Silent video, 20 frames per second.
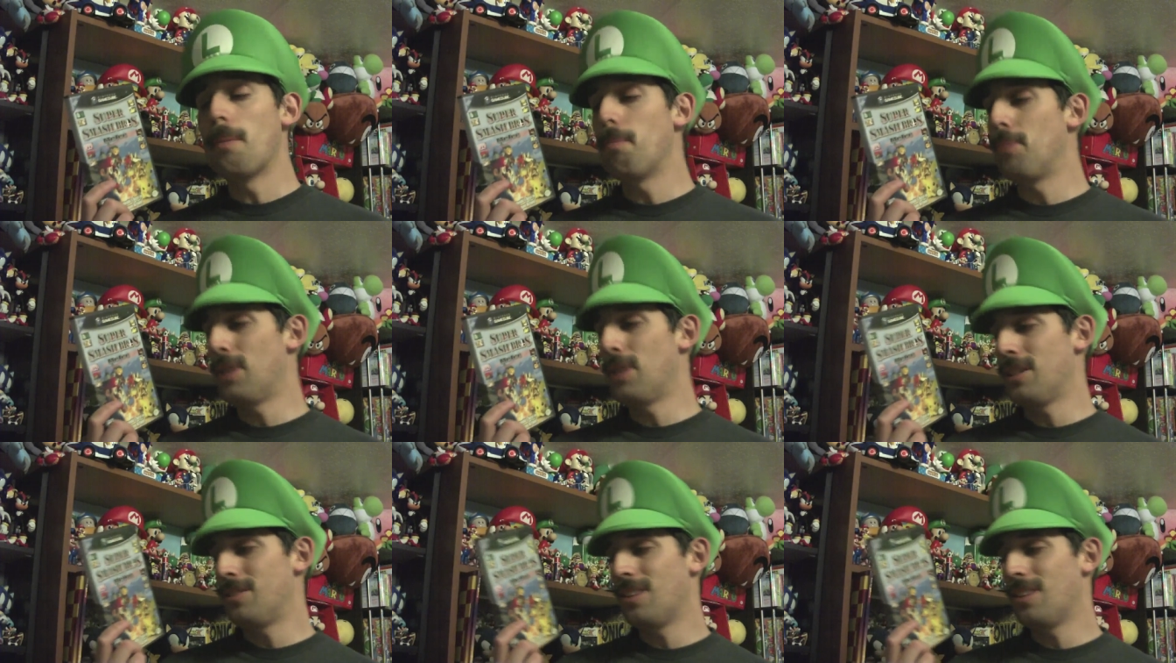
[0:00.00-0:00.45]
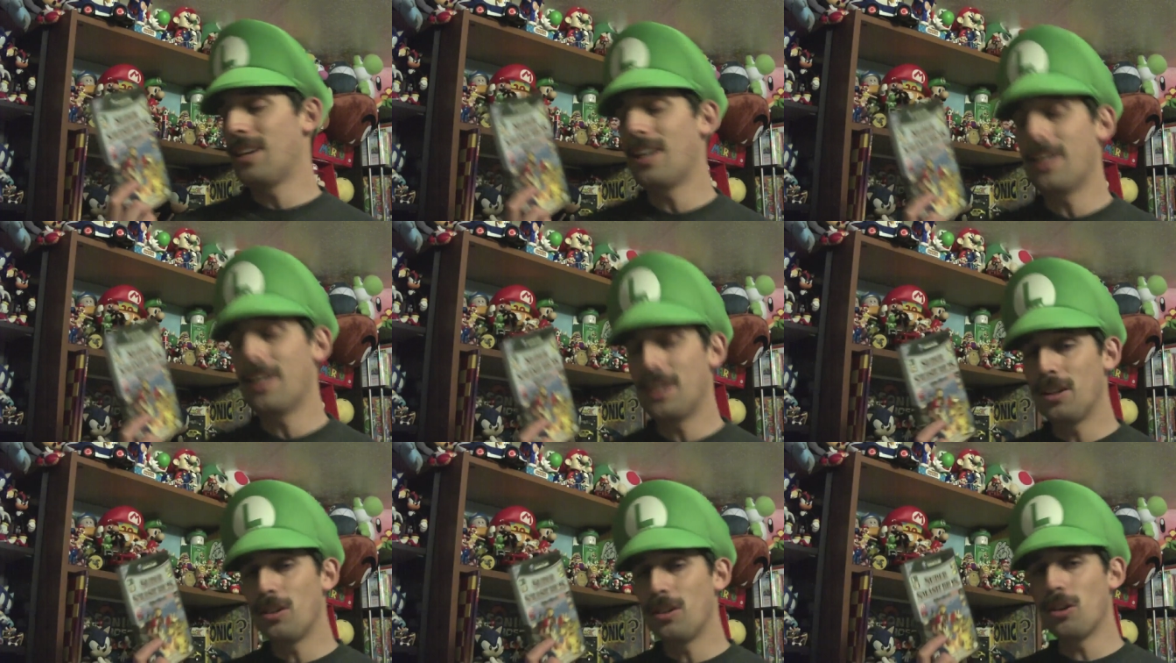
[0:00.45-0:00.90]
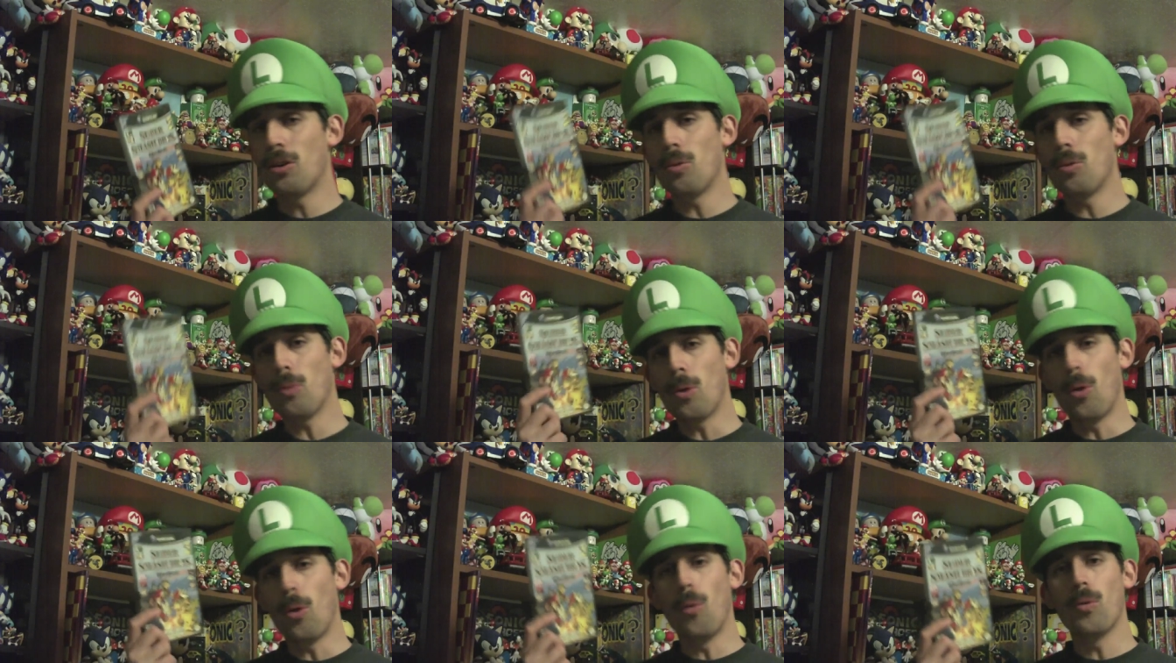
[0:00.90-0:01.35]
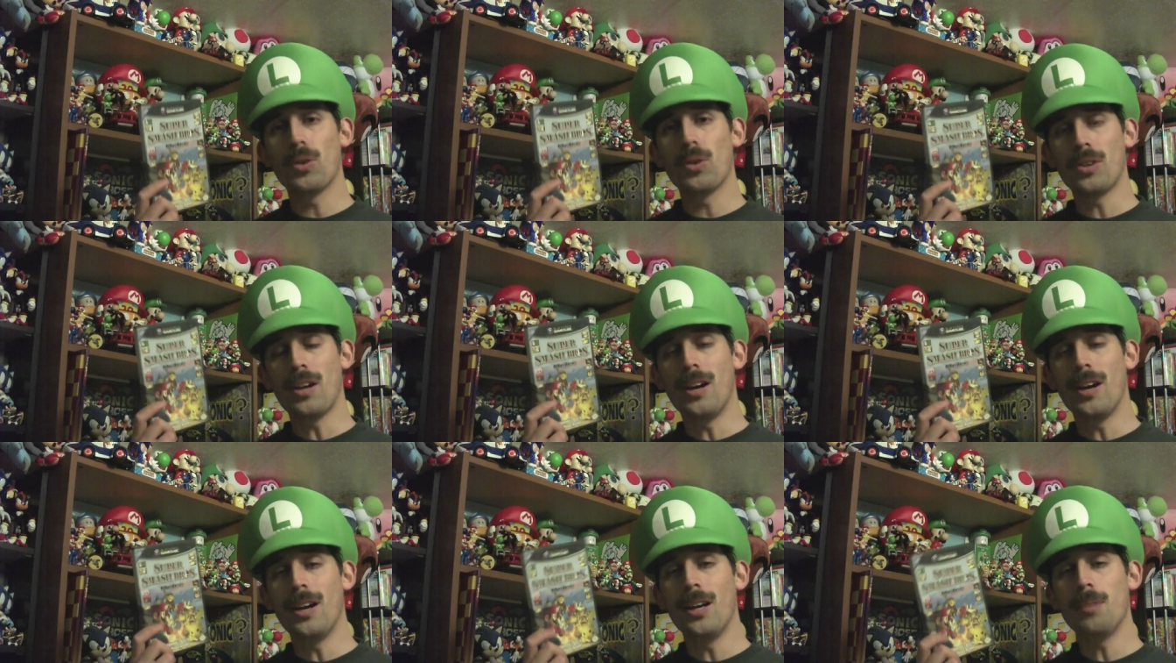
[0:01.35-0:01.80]
But, uh, you know, over
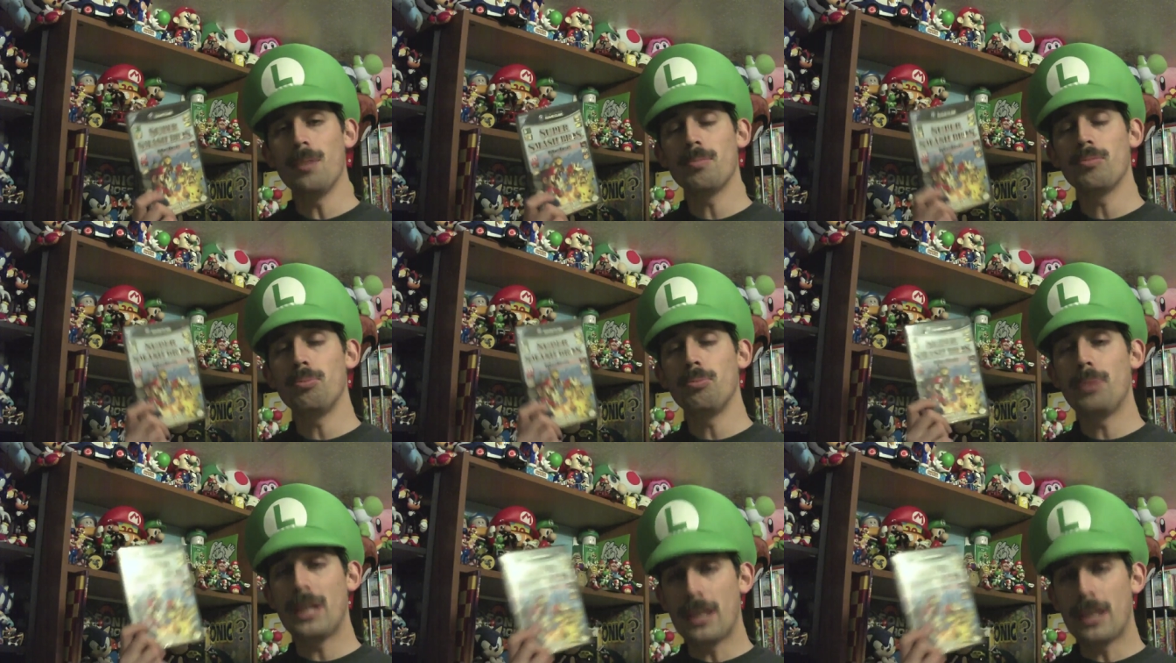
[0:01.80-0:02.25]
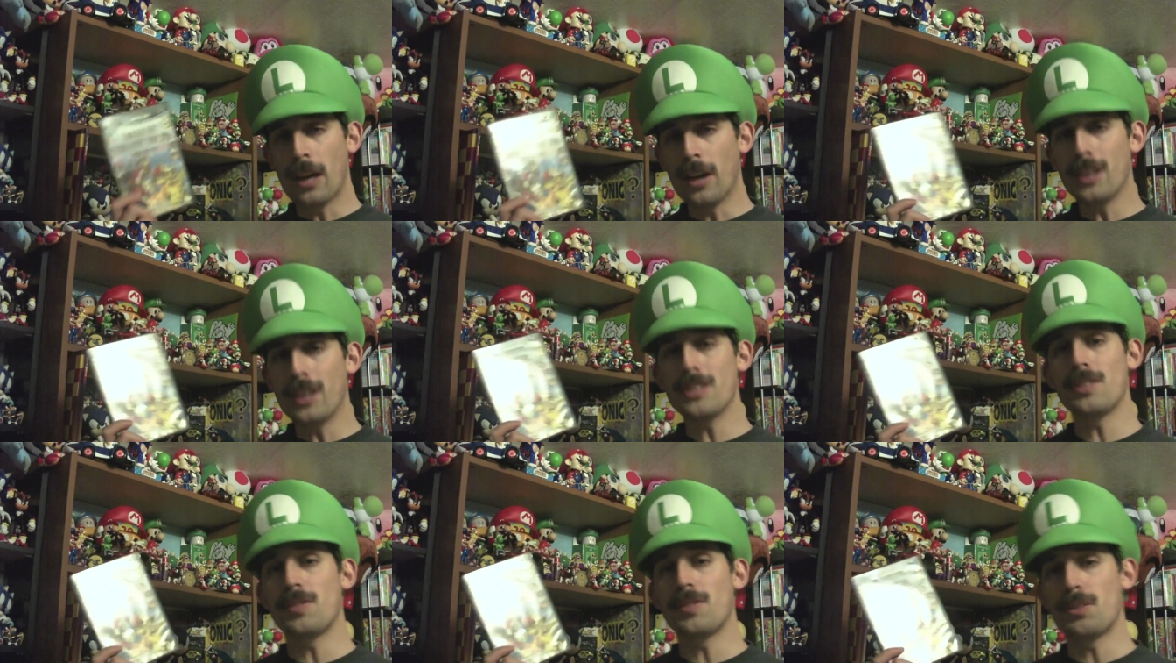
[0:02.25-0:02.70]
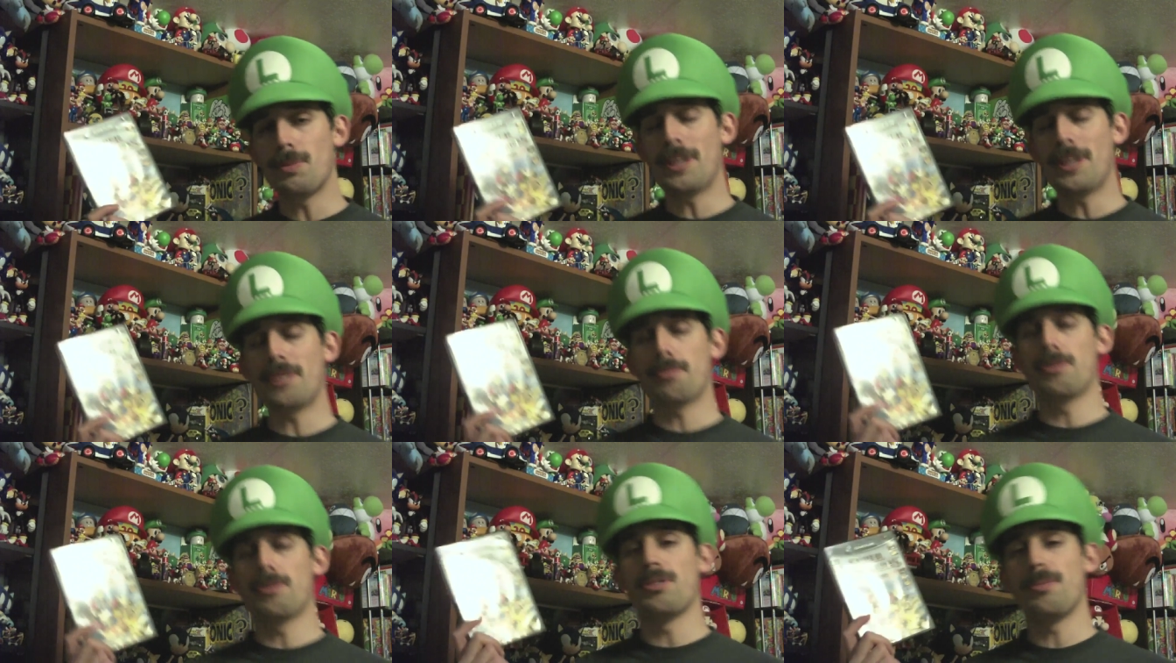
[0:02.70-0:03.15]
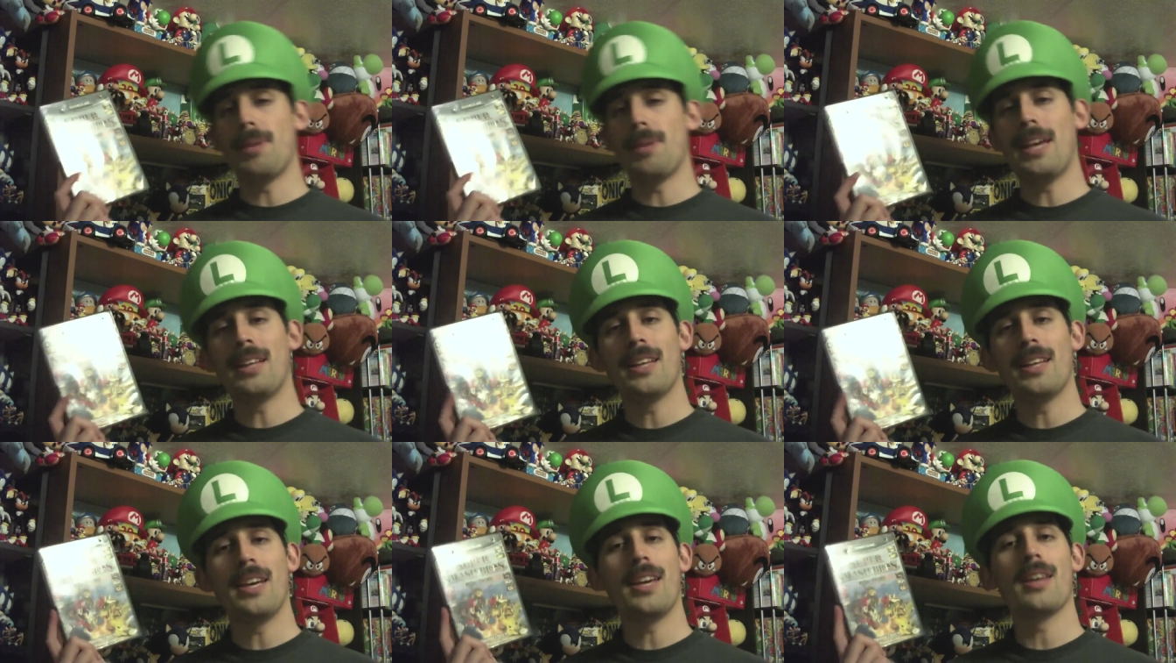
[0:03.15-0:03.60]
time, because of Smash Bros.
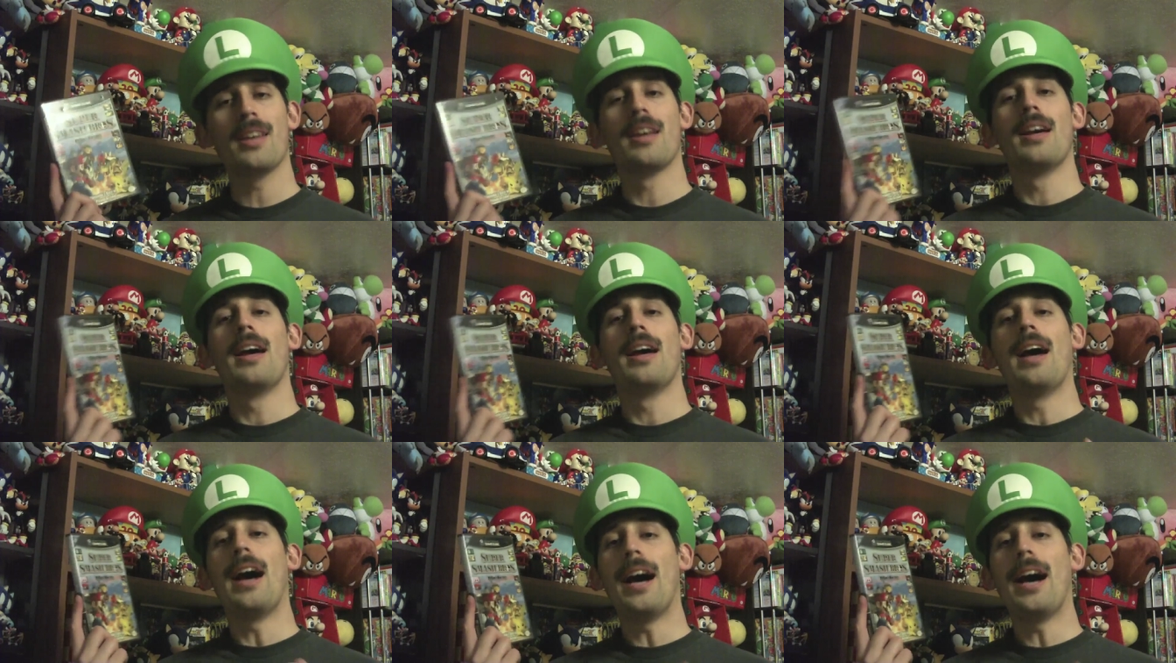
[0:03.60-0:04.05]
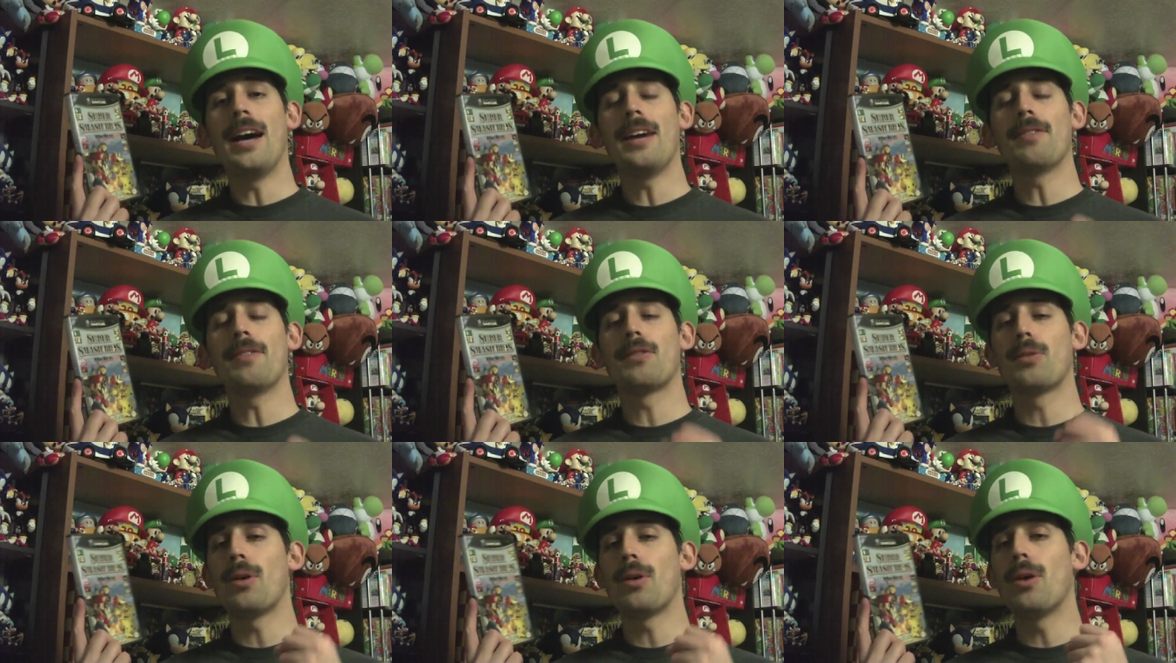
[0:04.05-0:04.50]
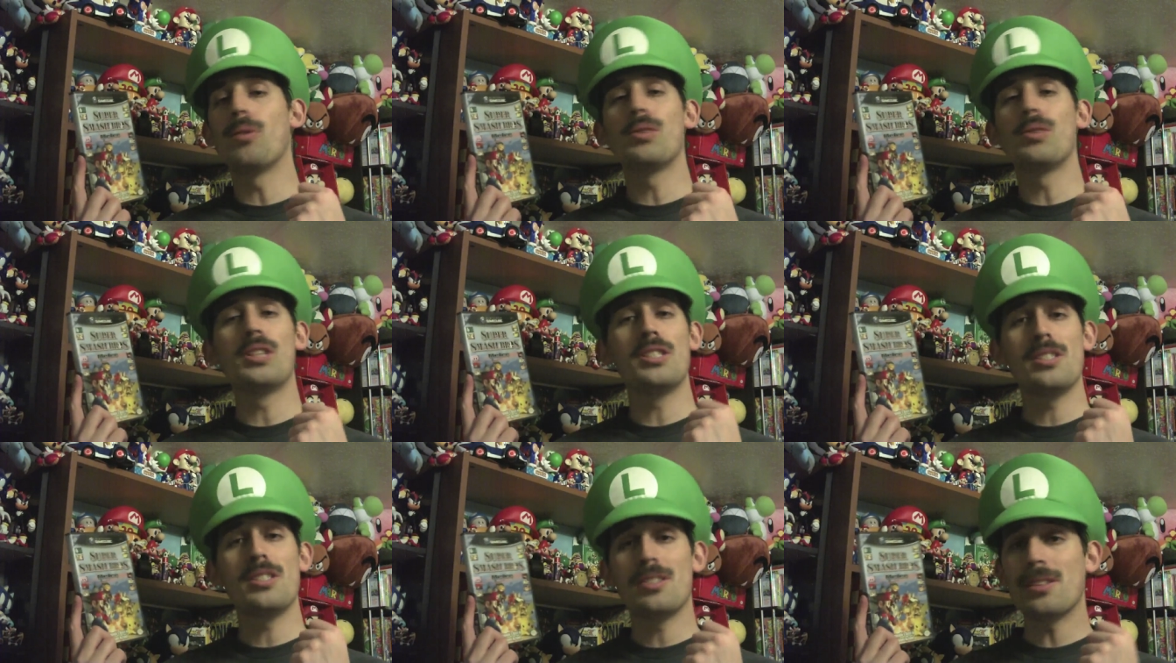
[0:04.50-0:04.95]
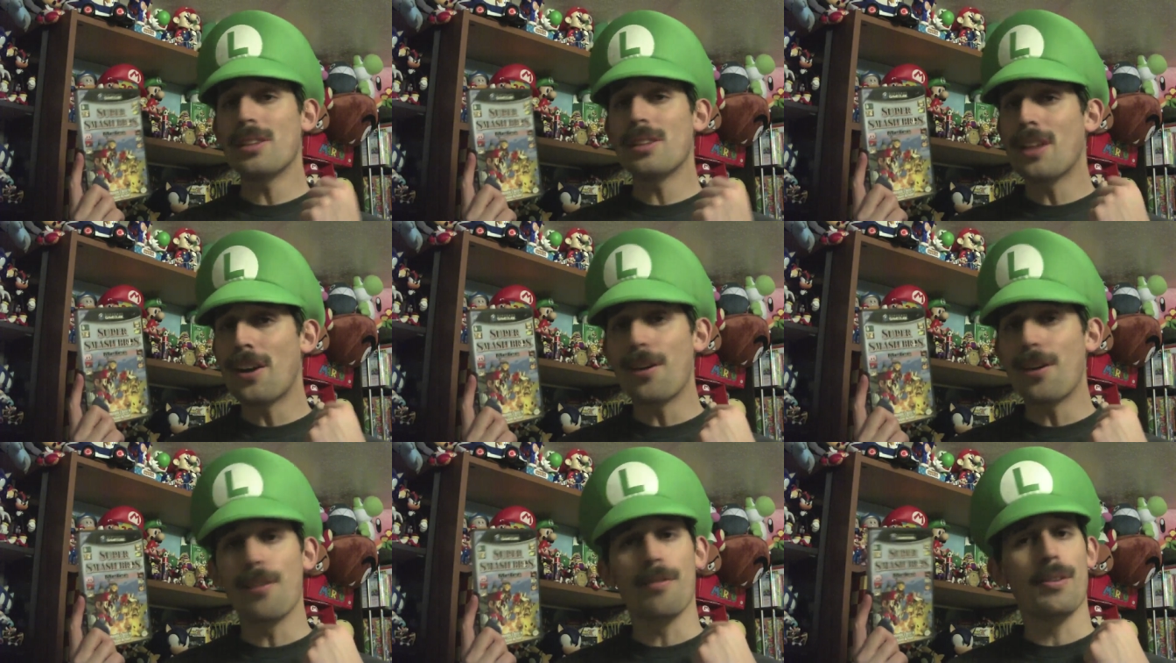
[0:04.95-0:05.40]
Melee, I have grown to just
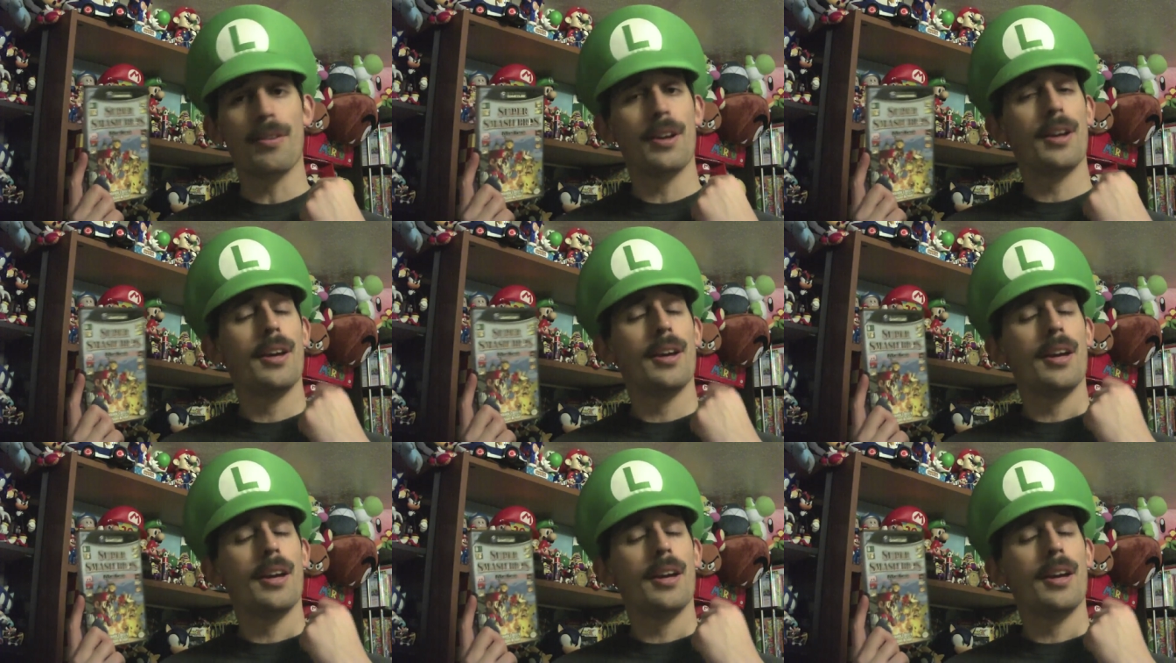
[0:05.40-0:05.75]
love